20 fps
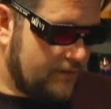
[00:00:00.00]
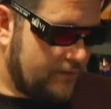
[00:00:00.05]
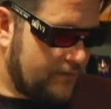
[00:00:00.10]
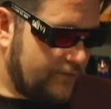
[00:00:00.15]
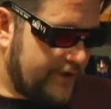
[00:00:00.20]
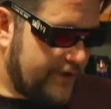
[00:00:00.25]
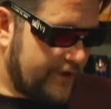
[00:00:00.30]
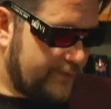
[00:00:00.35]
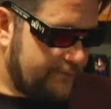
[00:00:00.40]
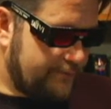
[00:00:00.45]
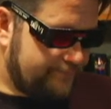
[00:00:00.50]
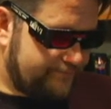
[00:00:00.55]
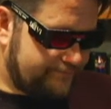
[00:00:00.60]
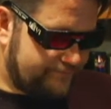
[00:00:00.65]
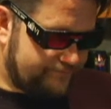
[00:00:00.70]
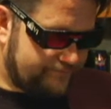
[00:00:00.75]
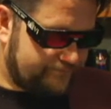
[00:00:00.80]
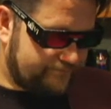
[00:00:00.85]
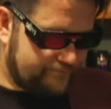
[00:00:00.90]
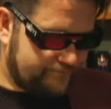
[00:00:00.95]
Well,
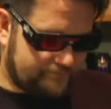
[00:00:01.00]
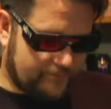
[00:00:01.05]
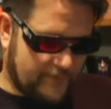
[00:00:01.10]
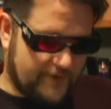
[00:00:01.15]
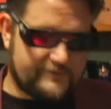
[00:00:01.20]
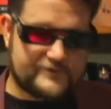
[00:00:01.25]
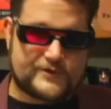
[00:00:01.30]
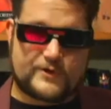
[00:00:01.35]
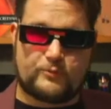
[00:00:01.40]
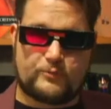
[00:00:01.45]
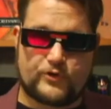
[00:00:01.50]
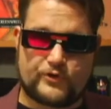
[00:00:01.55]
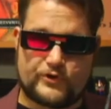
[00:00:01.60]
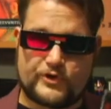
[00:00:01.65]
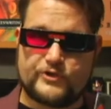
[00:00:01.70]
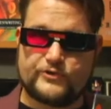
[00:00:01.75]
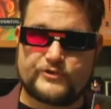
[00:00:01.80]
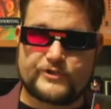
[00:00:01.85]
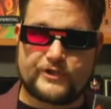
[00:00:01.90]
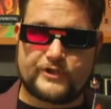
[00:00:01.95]
maybe it was the
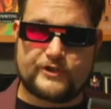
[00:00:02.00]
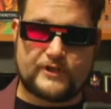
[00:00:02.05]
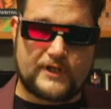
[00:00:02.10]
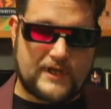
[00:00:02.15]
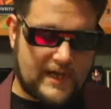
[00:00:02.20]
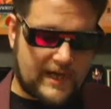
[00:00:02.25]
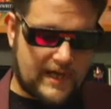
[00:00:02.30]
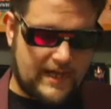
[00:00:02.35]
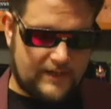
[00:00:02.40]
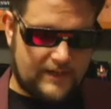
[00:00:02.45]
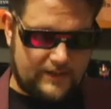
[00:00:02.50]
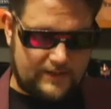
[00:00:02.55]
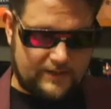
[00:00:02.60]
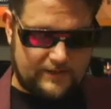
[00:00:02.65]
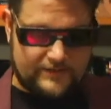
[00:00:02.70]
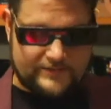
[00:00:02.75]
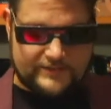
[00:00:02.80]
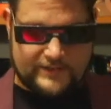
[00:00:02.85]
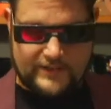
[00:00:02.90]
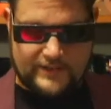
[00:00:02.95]
producer that had it,
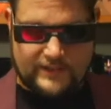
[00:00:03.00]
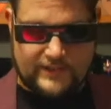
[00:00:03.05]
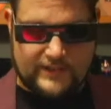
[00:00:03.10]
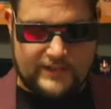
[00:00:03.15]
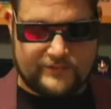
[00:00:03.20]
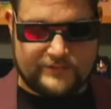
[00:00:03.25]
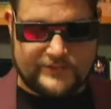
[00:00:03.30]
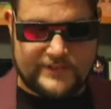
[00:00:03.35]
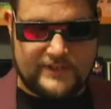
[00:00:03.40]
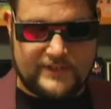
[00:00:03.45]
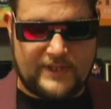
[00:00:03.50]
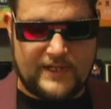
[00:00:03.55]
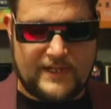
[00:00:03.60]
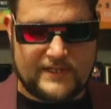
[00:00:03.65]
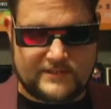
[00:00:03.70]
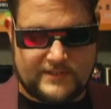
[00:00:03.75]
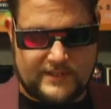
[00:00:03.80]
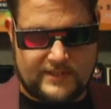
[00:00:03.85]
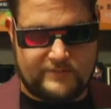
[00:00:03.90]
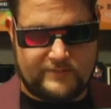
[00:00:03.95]
because I don't see the
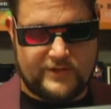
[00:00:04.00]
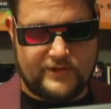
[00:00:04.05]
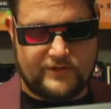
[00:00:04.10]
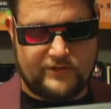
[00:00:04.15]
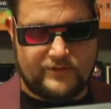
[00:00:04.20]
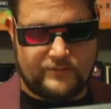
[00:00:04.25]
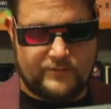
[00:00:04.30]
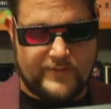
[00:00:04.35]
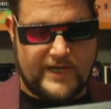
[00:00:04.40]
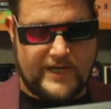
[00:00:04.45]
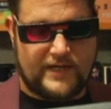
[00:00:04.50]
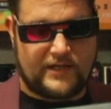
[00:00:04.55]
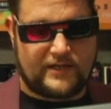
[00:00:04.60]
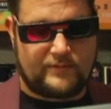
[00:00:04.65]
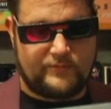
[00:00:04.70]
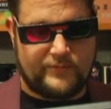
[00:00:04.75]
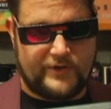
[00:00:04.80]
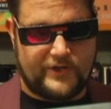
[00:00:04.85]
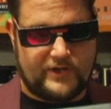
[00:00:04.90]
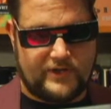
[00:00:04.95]
guy's name here on the back.
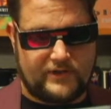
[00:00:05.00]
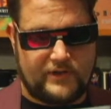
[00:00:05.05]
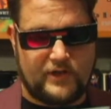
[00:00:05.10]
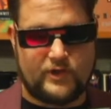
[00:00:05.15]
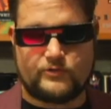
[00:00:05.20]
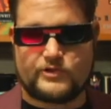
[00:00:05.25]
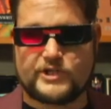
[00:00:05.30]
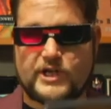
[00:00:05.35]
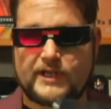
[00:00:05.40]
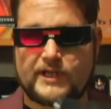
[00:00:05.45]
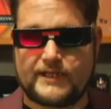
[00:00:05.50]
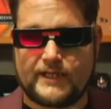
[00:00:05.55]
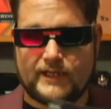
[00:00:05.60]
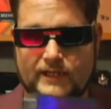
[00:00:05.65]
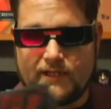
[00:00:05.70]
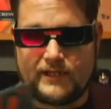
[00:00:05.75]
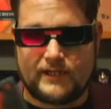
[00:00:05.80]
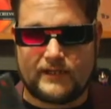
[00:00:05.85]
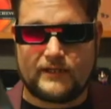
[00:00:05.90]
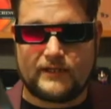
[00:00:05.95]
But oh, John
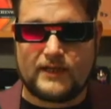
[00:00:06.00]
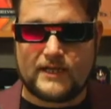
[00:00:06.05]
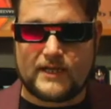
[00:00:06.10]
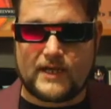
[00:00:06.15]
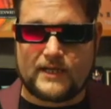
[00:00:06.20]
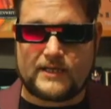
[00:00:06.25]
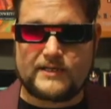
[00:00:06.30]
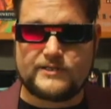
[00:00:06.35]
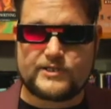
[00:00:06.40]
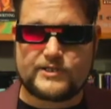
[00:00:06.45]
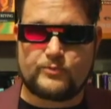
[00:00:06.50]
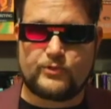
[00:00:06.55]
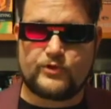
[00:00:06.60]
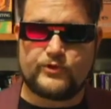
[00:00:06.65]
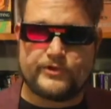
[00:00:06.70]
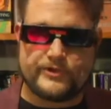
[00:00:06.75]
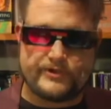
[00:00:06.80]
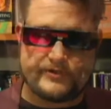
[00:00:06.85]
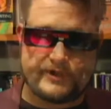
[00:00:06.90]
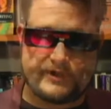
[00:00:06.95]
Dunning. Yeah, he's the
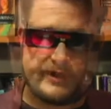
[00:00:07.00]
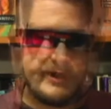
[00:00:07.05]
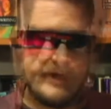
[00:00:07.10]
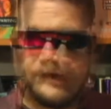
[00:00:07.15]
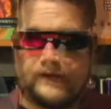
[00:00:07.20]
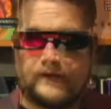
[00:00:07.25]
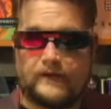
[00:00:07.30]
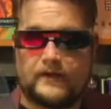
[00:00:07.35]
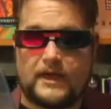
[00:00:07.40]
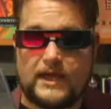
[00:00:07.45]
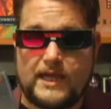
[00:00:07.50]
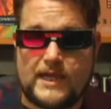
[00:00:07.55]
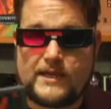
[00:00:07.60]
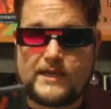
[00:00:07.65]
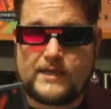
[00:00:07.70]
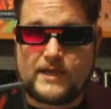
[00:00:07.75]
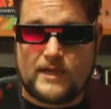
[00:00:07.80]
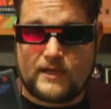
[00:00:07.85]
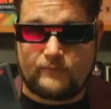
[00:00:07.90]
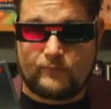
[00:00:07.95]
producer.
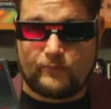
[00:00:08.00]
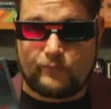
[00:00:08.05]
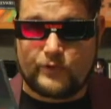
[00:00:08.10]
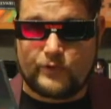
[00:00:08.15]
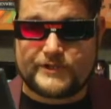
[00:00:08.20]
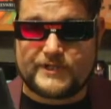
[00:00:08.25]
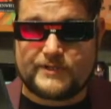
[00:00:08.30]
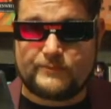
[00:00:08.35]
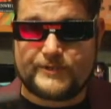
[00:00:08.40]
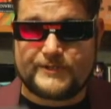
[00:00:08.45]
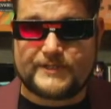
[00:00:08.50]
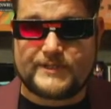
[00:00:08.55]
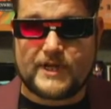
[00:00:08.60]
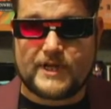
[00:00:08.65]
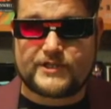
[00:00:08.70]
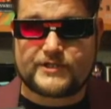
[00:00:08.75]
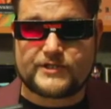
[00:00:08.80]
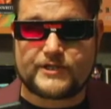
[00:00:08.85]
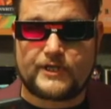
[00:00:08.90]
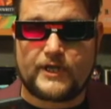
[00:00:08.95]
He was in
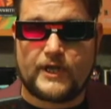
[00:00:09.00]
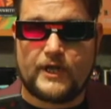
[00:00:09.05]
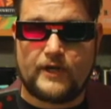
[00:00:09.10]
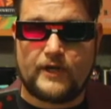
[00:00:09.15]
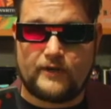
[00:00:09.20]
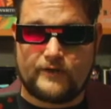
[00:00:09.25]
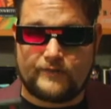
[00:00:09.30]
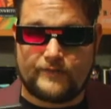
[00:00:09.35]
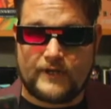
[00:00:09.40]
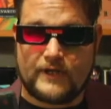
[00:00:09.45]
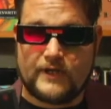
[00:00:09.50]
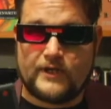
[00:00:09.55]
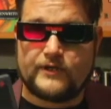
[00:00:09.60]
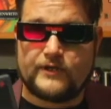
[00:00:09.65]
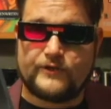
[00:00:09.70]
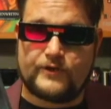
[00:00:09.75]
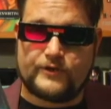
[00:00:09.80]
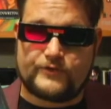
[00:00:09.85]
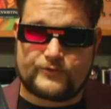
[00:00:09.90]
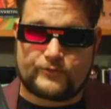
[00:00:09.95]
possession of
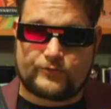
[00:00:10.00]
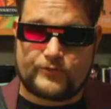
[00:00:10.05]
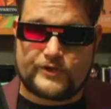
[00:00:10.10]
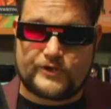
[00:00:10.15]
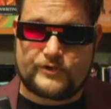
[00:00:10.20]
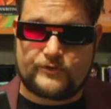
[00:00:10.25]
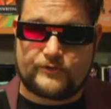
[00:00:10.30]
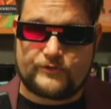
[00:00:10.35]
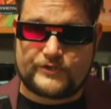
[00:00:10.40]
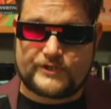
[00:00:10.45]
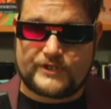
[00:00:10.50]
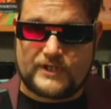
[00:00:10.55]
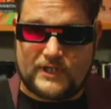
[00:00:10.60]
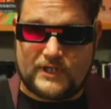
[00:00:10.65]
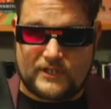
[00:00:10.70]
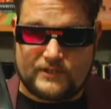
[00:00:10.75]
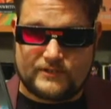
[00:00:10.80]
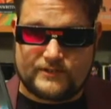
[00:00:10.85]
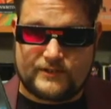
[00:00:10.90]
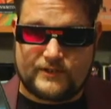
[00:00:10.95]
those original
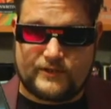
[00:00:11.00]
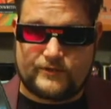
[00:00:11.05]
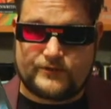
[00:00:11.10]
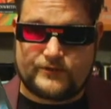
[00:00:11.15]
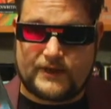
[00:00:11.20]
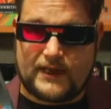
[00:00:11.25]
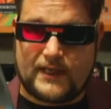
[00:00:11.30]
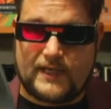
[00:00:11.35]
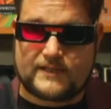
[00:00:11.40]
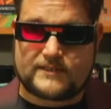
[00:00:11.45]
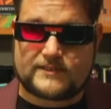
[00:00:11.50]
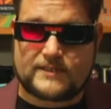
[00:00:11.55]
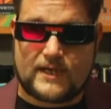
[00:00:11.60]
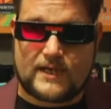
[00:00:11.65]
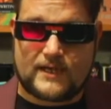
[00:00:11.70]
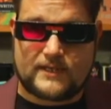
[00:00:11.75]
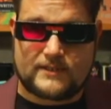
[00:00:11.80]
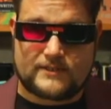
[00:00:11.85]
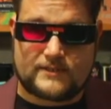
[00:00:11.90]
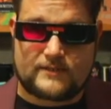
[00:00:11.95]
scenes, those
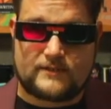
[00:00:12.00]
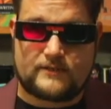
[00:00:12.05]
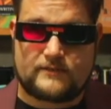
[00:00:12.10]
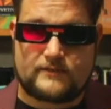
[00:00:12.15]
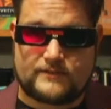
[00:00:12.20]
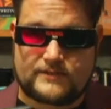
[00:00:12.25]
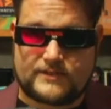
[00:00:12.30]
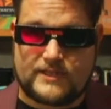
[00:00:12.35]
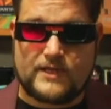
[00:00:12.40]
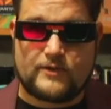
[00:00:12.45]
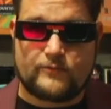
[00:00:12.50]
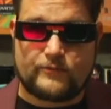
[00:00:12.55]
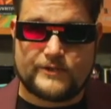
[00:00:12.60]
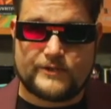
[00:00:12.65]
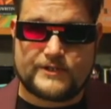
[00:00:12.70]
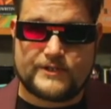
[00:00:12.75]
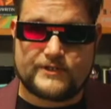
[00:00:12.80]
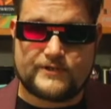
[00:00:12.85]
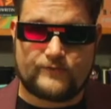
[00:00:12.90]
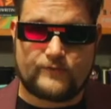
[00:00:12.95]
excised
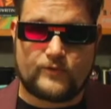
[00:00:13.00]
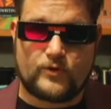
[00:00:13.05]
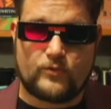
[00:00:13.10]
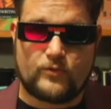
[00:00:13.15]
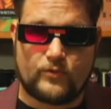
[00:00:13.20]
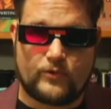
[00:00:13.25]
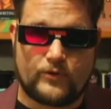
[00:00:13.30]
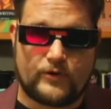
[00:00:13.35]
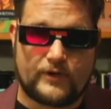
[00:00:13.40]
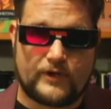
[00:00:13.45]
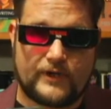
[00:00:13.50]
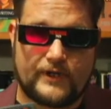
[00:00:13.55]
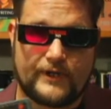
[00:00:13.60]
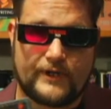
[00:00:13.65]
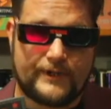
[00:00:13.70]
sequences of gore.